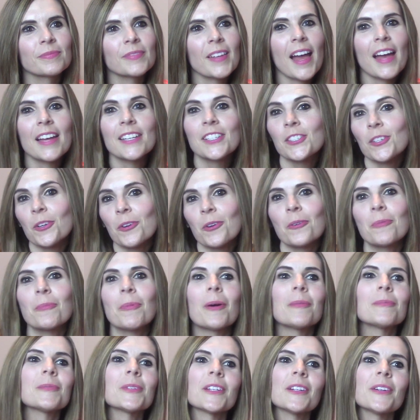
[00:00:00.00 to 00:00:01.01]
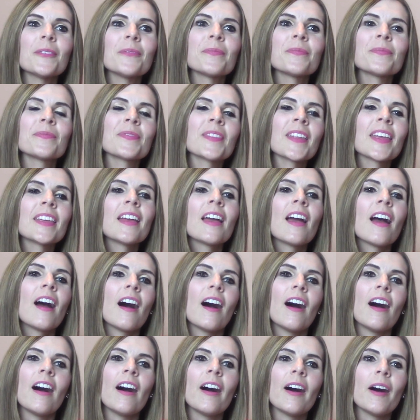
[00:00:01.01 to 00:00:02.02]
At Cheryl Bombshell.
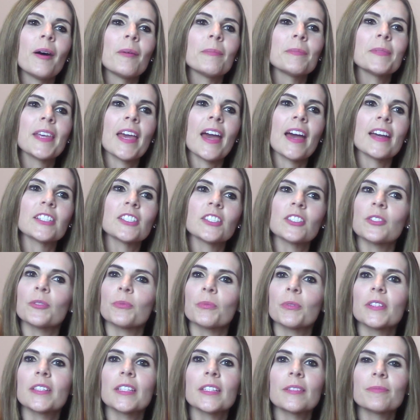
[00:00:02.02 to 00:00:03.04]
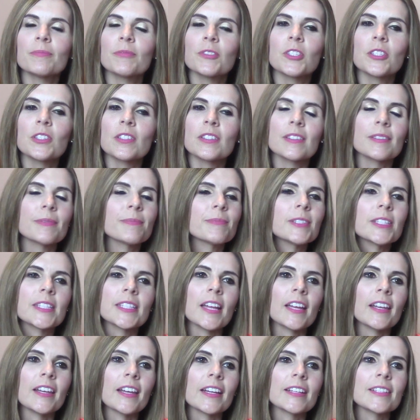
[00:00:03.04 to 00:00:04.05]
Um, yeah, she's really she's she's
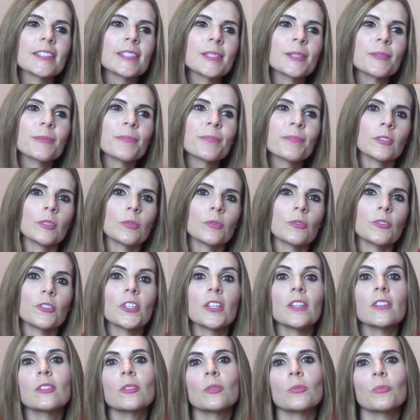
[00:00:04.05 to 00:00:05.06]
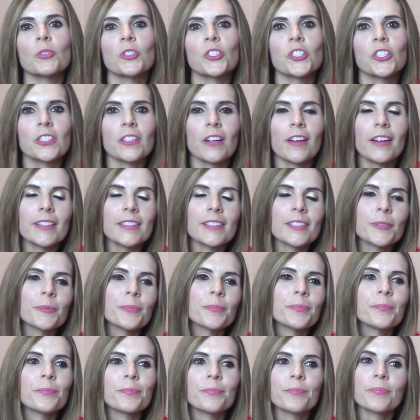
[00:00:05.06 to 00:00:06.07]
not nice. So Jason was shot.
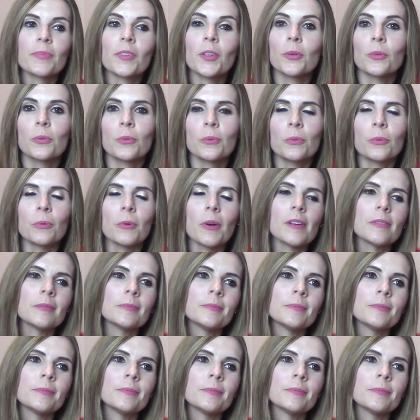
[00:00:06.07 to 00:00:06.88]
Ooh.